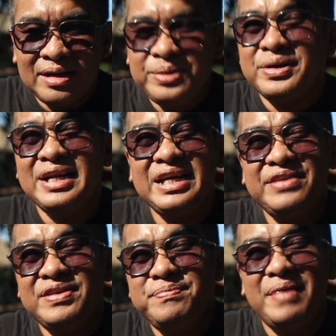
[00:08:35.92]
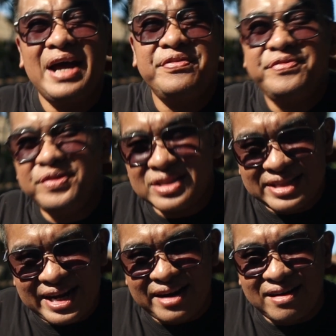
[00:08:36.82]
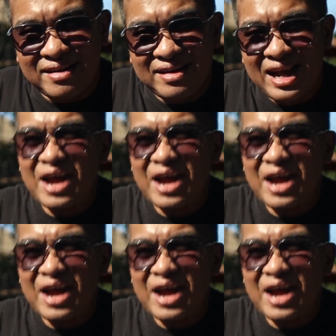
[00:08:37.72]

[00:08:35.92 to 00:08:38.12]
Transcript: you can even buy food there. I